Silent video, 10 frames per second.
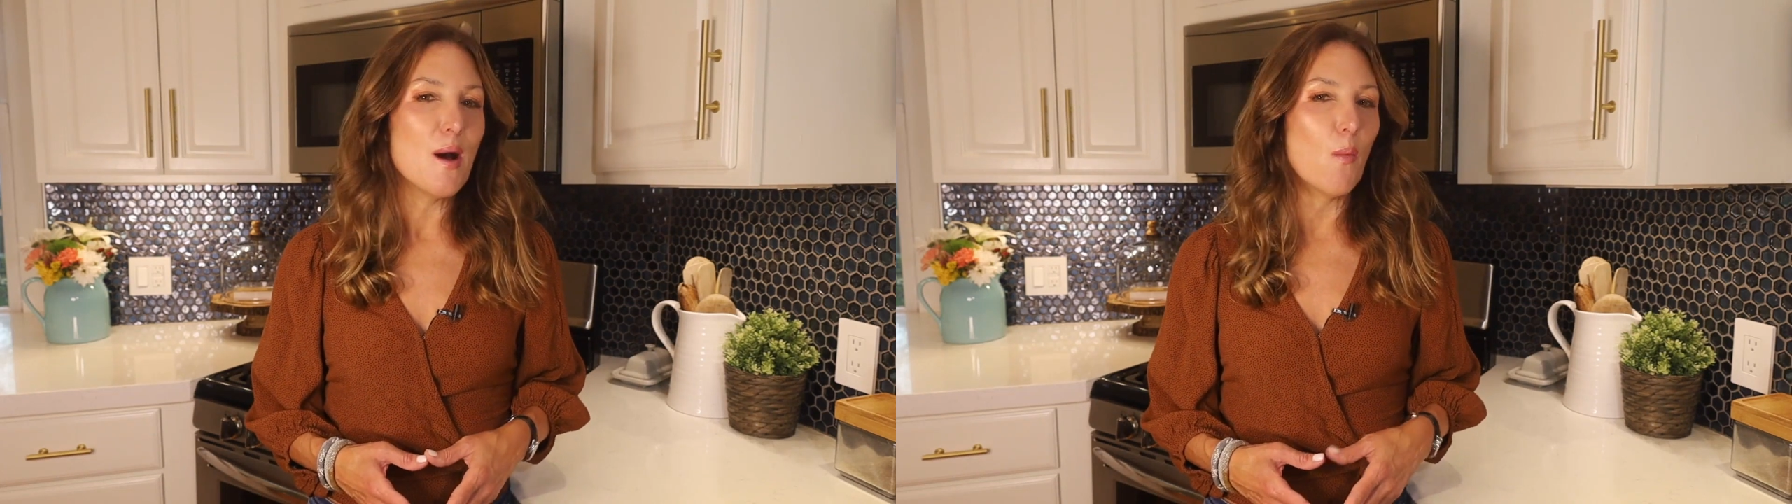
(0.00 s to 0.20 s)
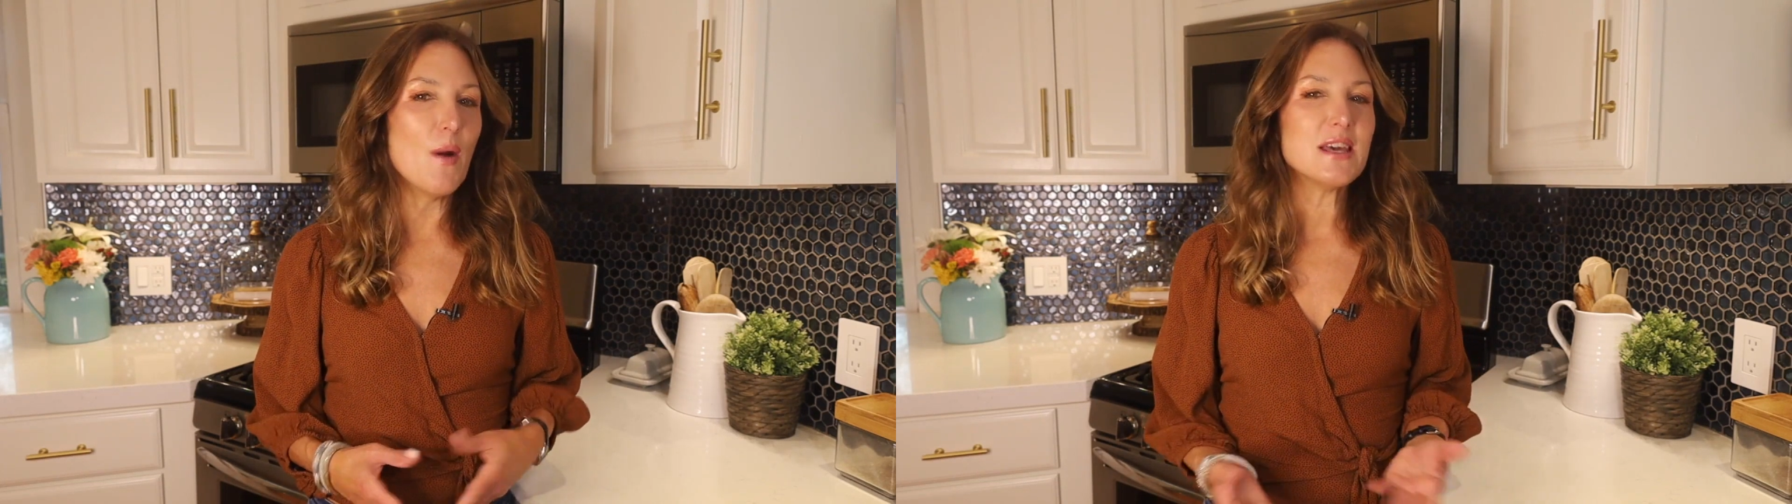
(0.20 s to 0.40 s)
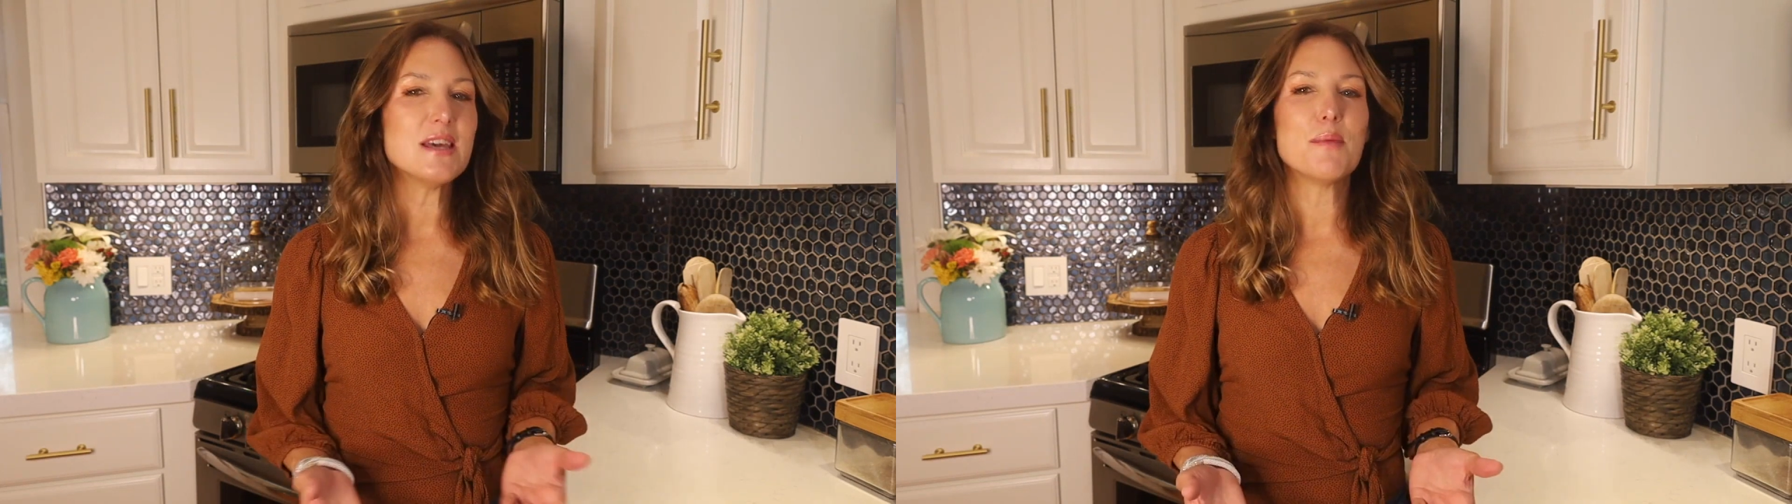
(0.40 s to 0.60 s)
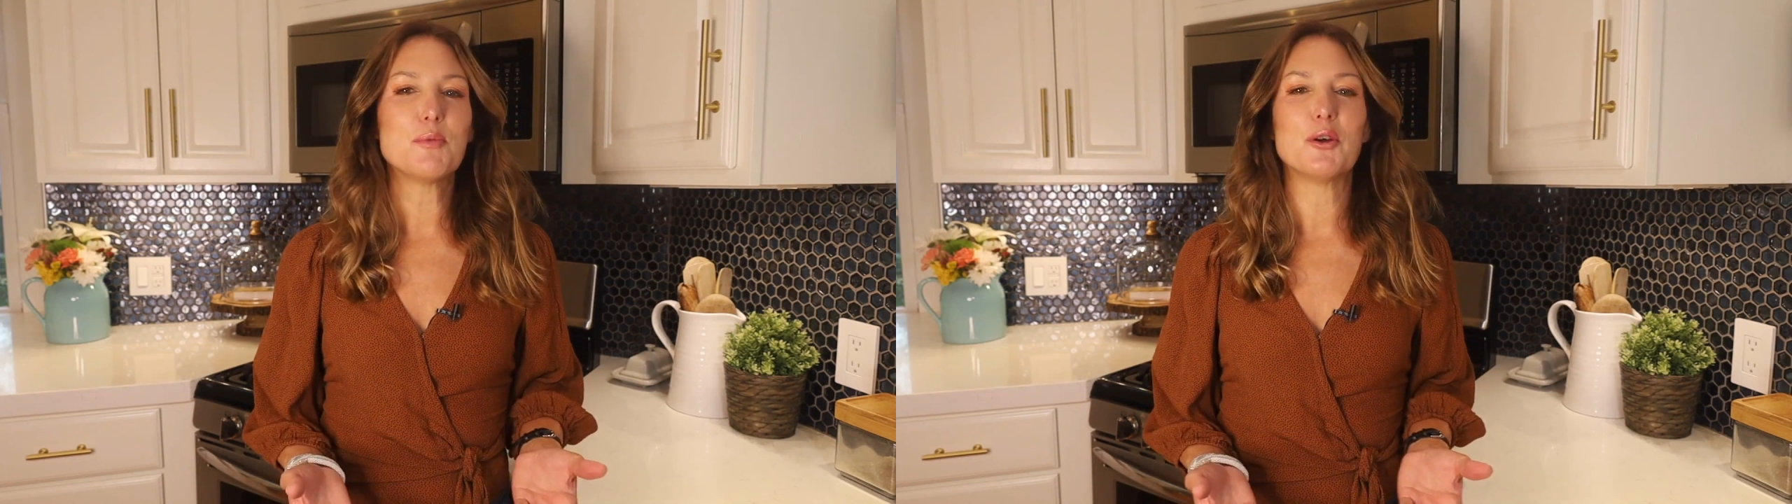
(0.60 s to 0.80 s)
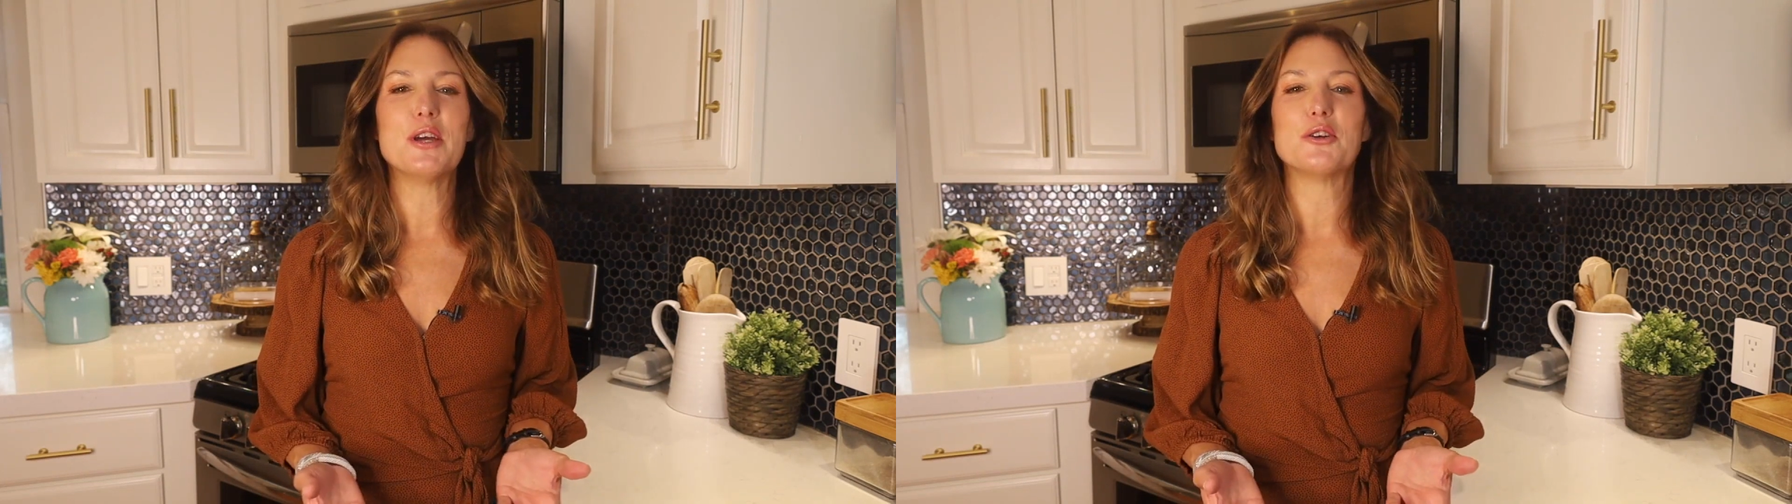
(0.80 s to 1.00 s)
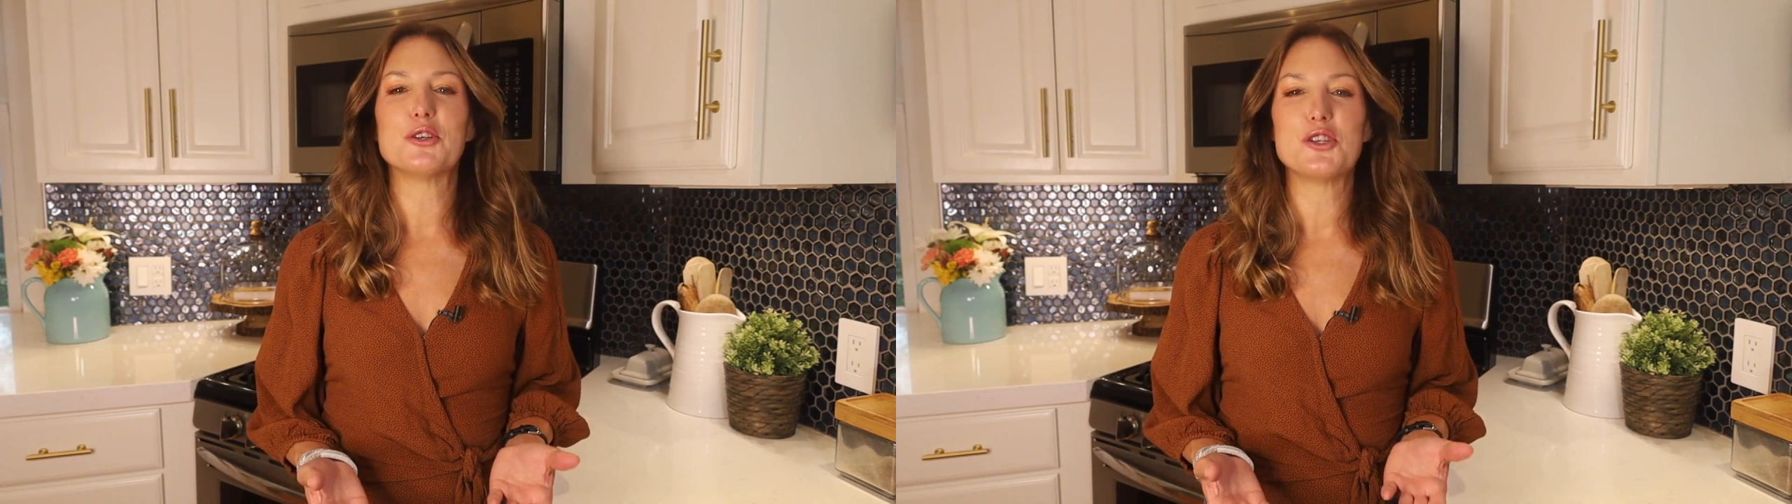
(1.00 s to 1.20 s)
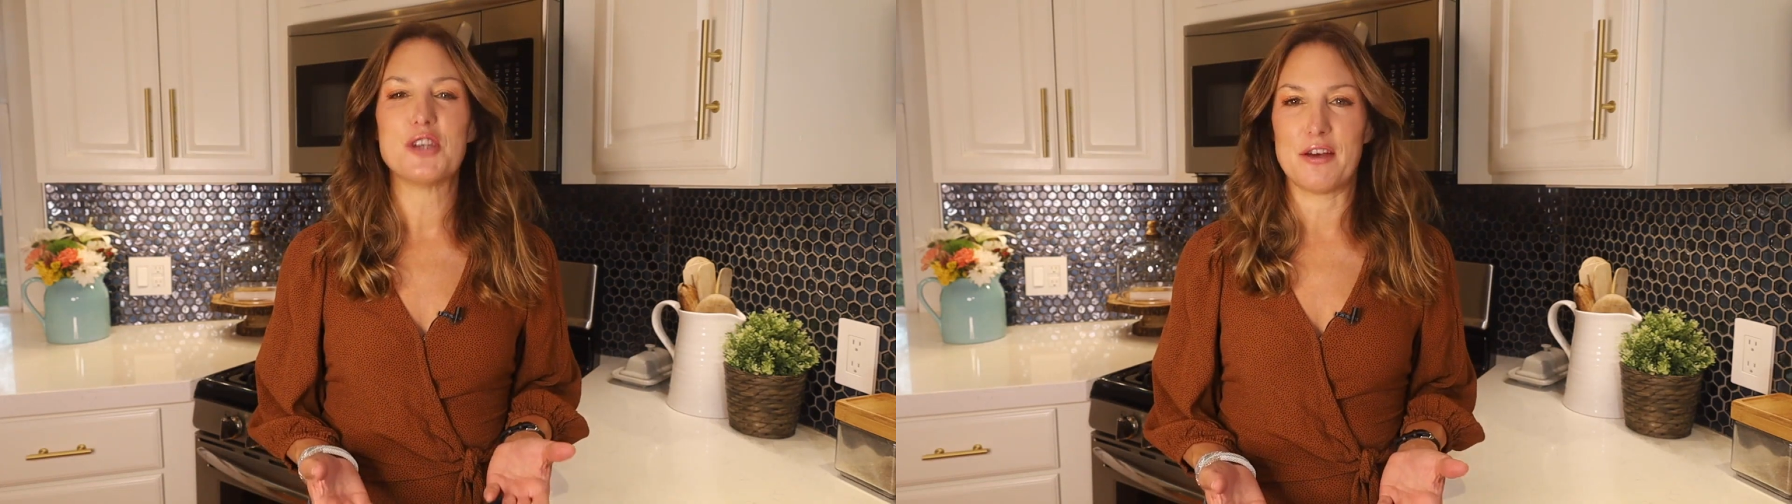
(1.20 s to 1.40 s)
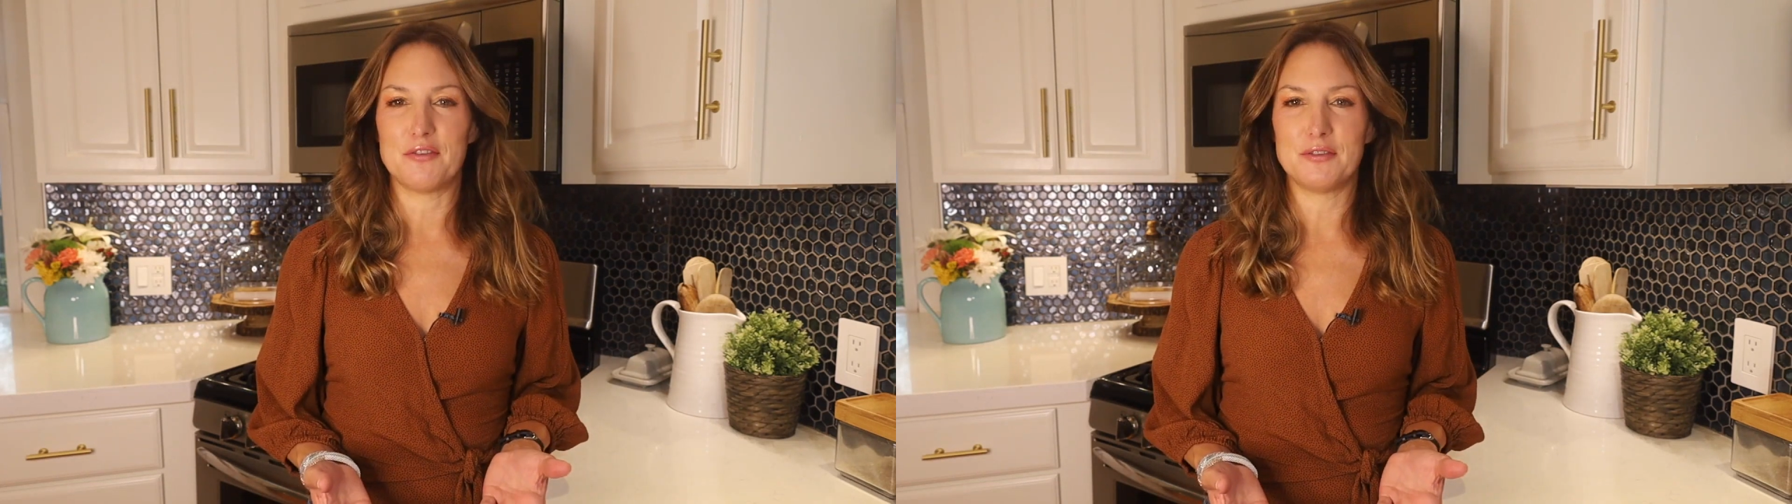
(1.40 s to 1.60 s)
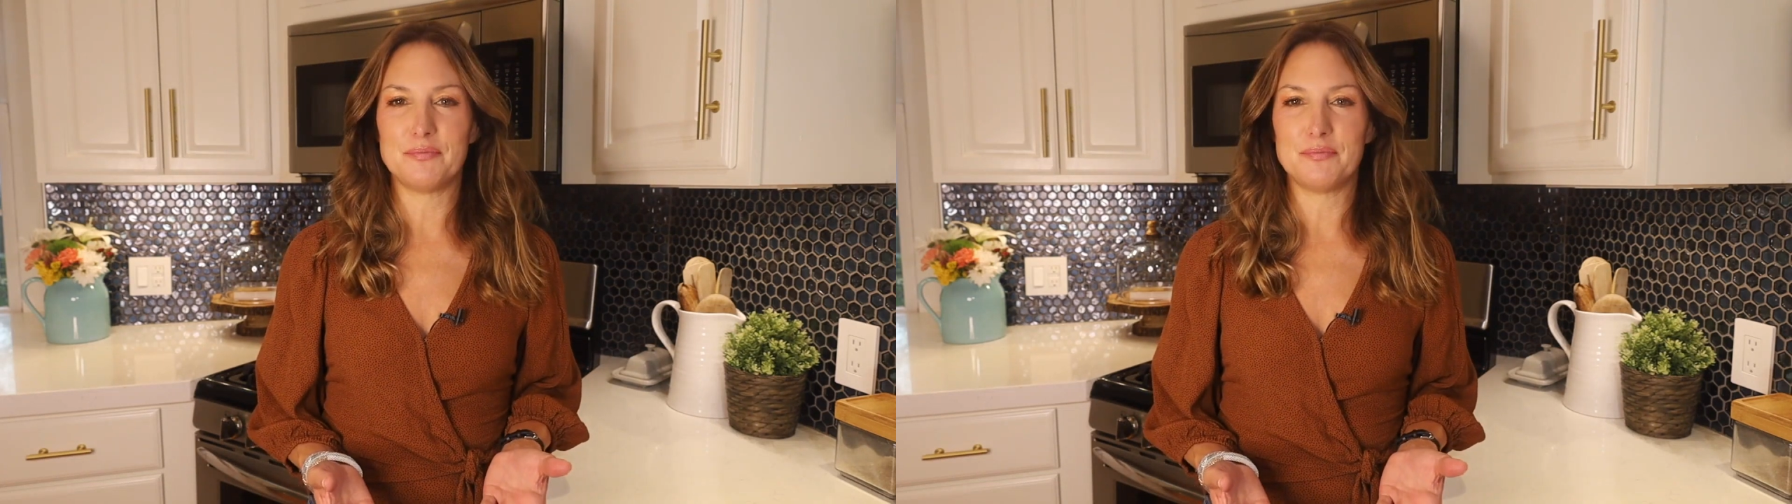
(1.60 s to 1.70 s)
waking up your inner chef.